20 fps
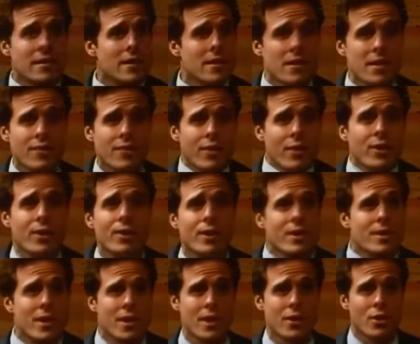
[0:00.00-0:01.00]
That's easy for you
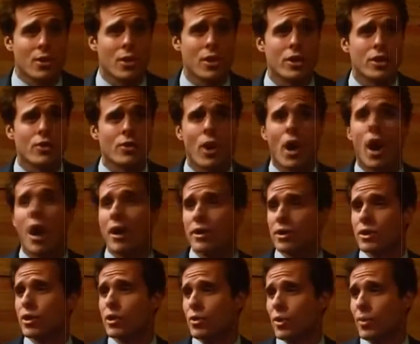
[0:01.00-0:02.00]
to say, George. You're a
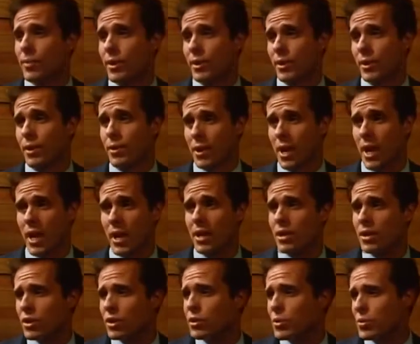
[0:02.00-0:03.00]
hardened criminal, okay?
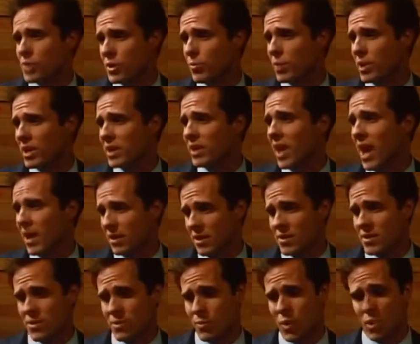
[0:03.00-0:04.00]
You're used to being locked
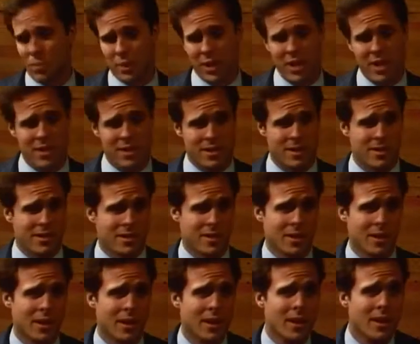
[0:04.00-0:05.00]
in small places.